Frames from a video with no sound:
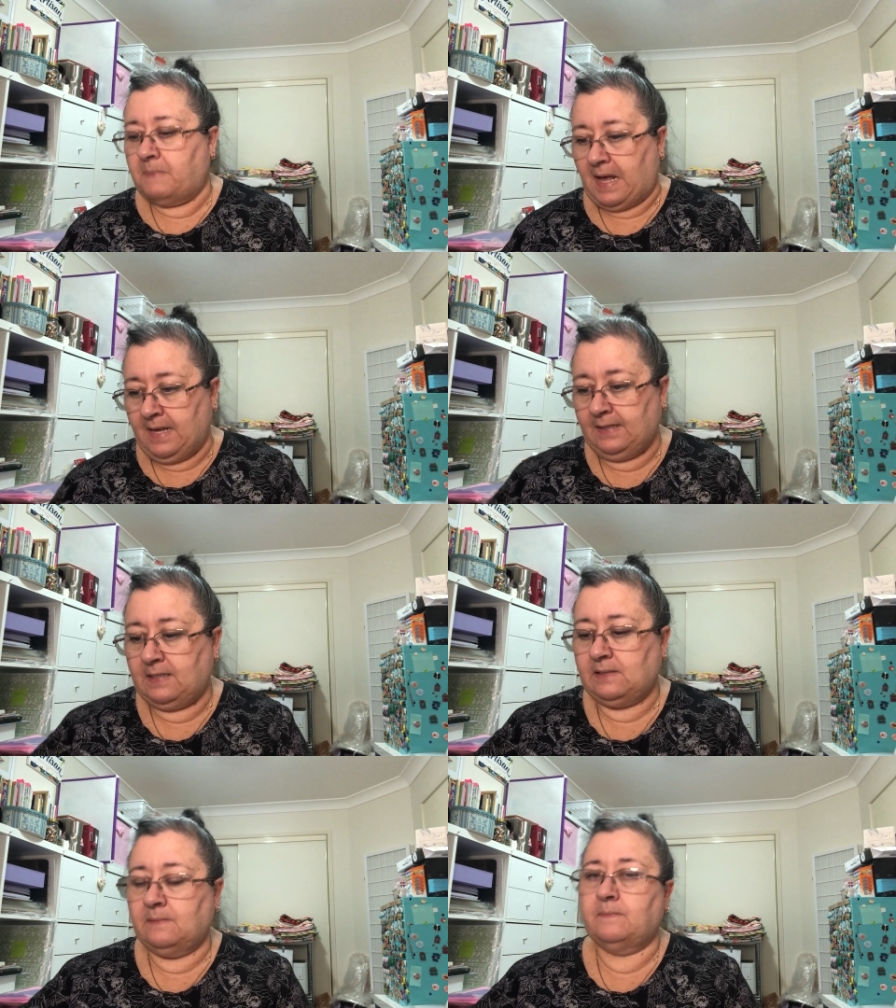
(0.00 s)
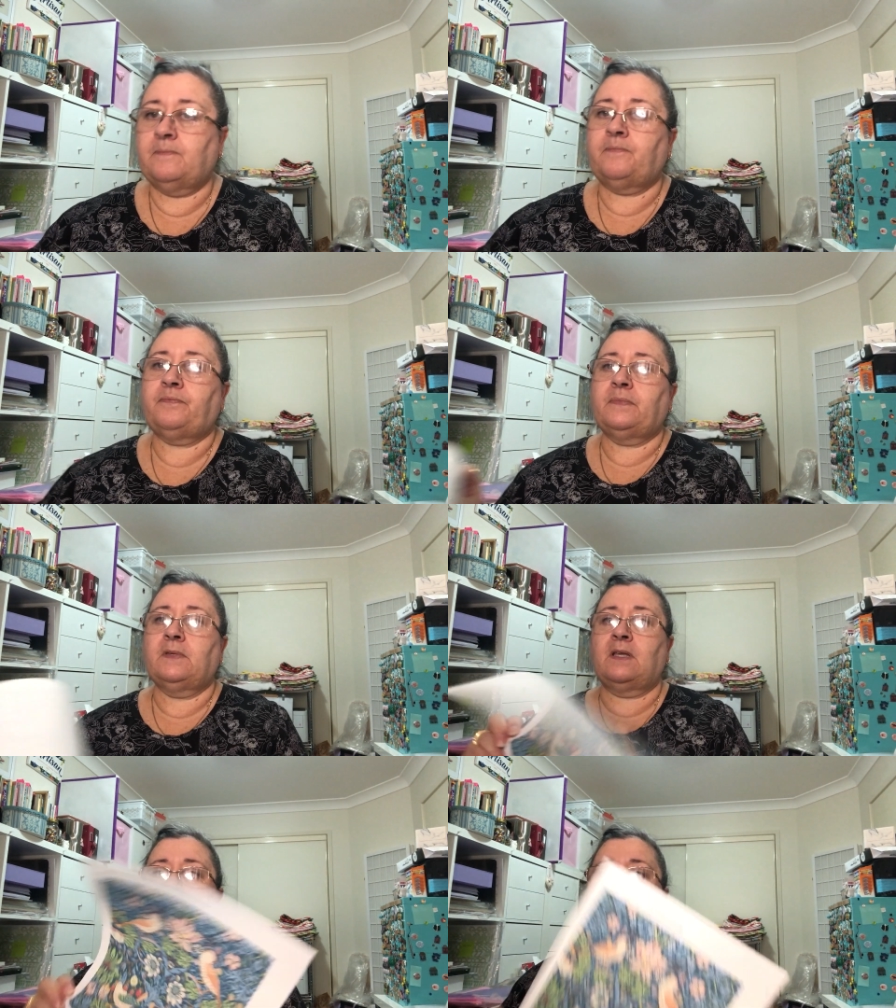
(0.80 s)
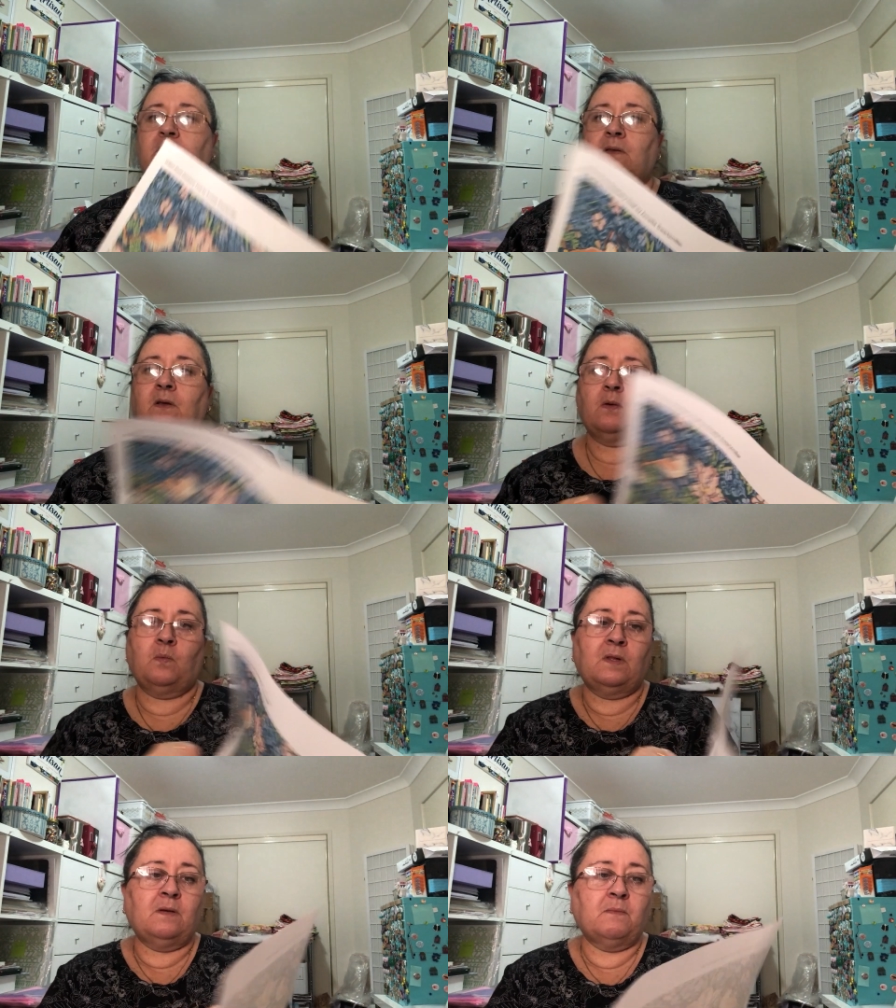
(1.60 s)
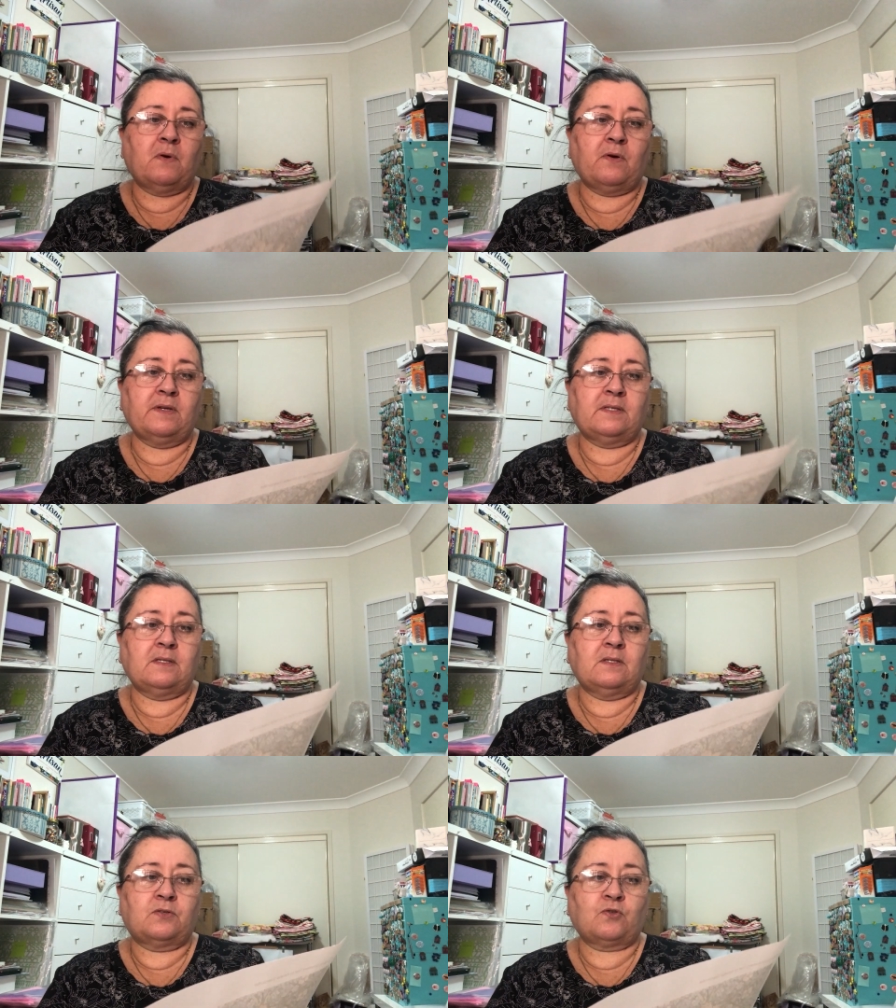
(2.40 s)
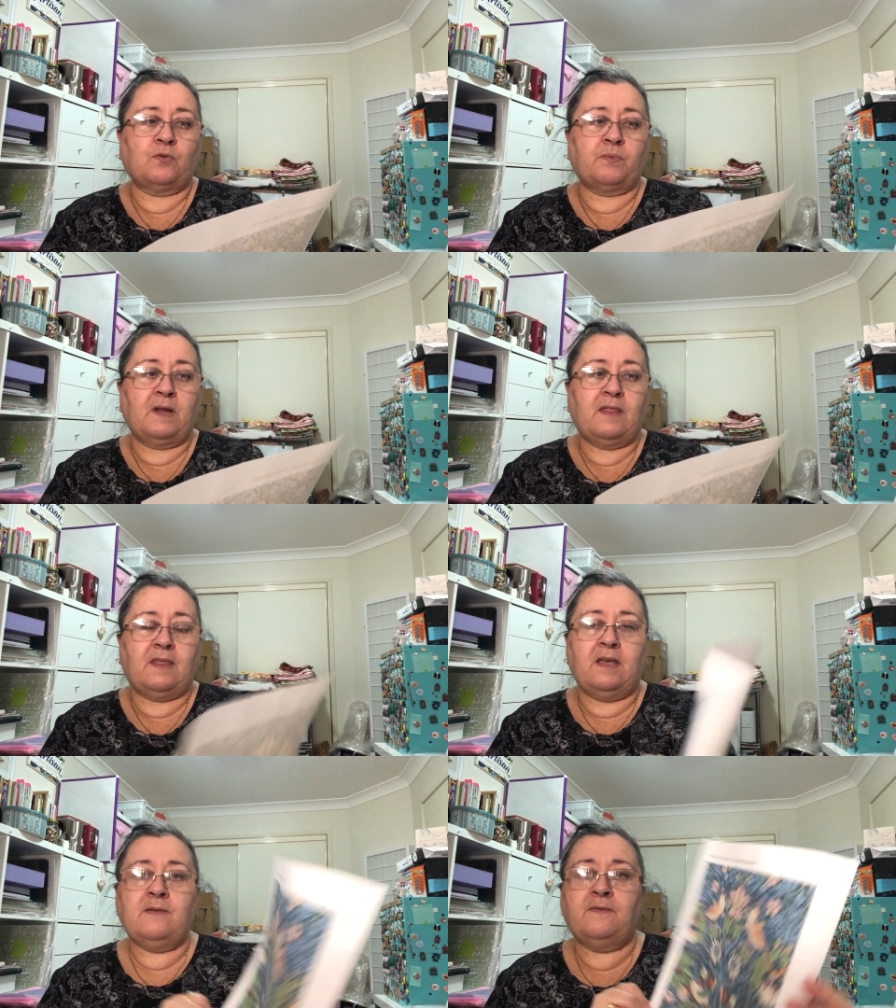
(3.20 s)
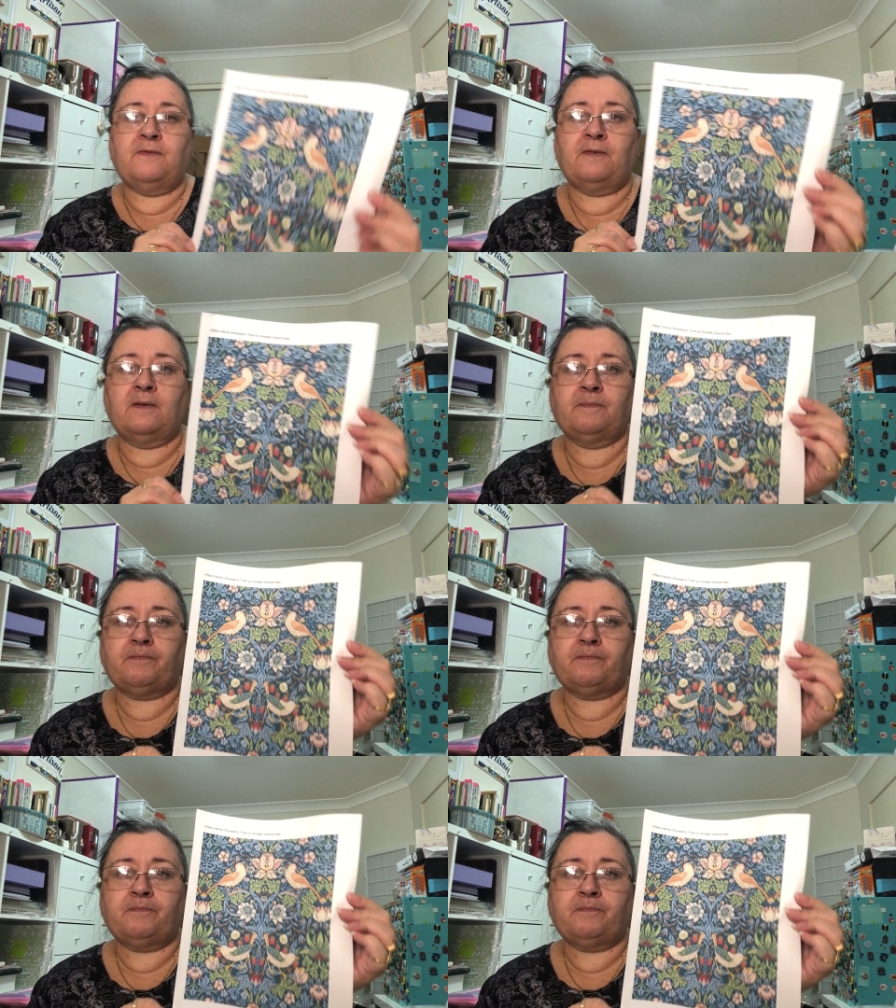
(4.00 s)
But, look at this. William Morris Strawberry Thief.